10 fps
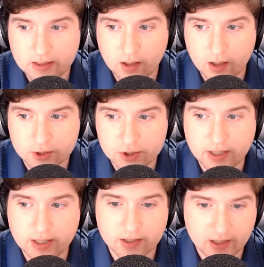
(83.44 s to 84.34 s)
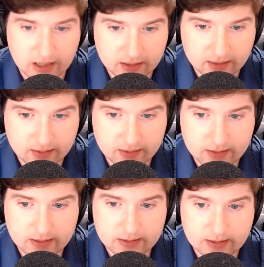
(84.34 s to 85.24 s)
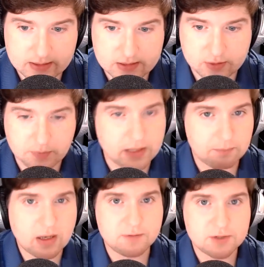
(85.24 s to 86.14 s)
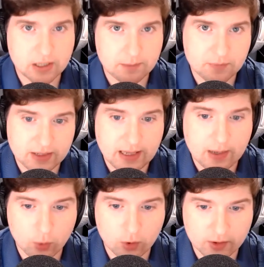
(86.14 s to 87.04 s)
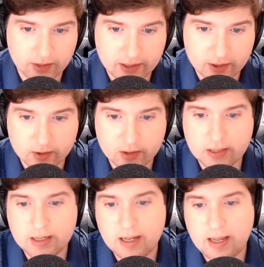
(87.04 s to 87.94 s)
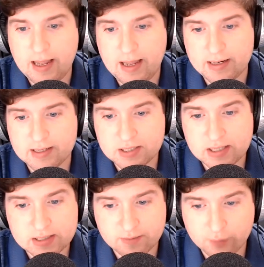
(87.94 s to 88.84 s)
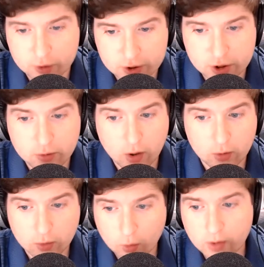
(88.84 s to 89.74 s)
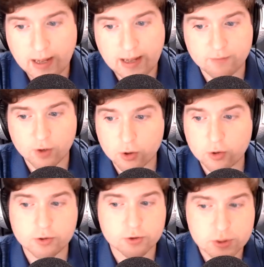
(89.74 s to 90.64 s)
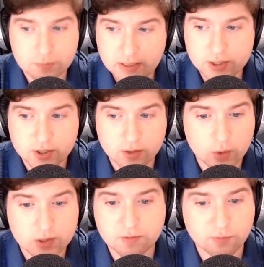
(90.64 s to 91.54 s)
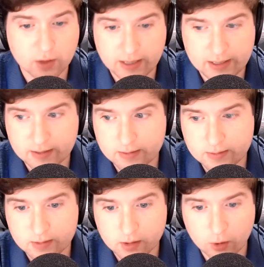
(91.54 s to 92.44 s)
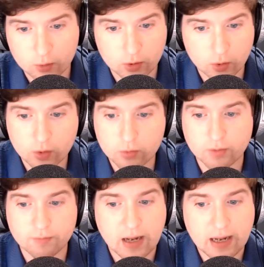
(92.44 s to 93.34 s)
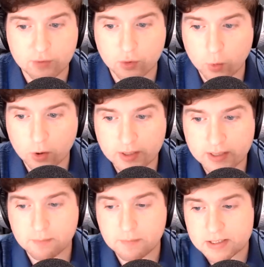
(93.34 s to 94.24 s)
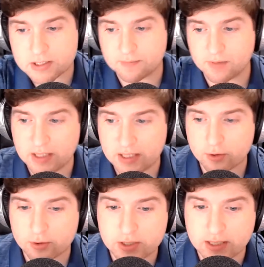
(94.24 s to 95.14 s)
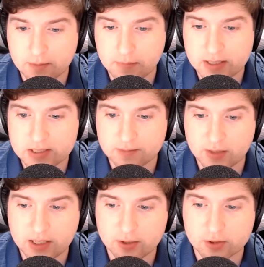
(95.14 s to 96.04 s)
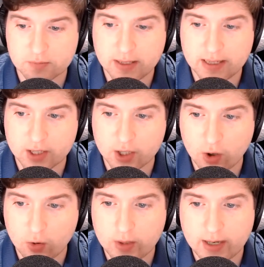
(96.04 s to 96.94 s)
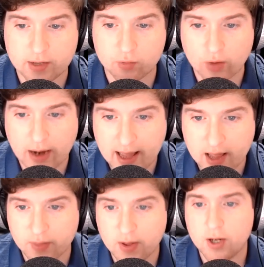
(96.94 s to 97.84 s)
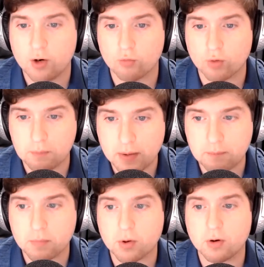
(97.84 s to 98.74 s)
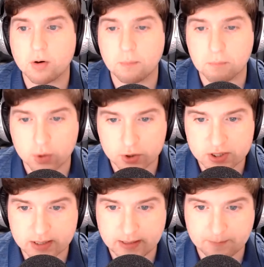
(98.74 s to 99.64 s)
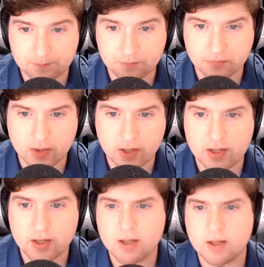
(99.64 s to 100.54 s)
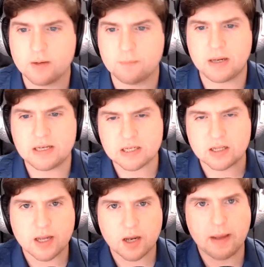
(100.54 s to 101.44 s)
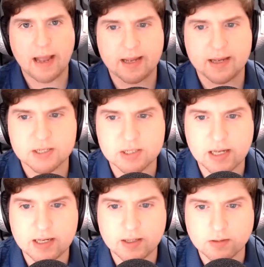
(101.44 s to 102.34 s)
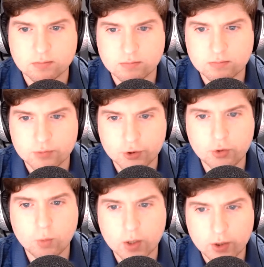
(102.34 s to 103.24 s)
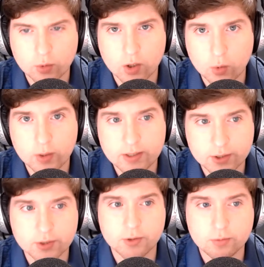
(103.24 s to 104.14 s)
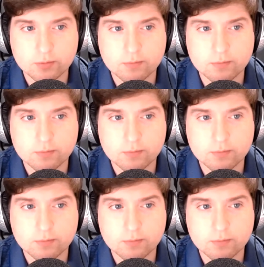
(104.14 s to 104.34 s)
on Shigionoth. That's to be above something, that word there. And it says in verse 2, O Lord, I have heard your speech and was afraid. O Lord, revive your work in the midst of the years. In the midst of the years, make it known. In wrath, remember mercy. Basically, Habakkuk is saying, do what you are going to do,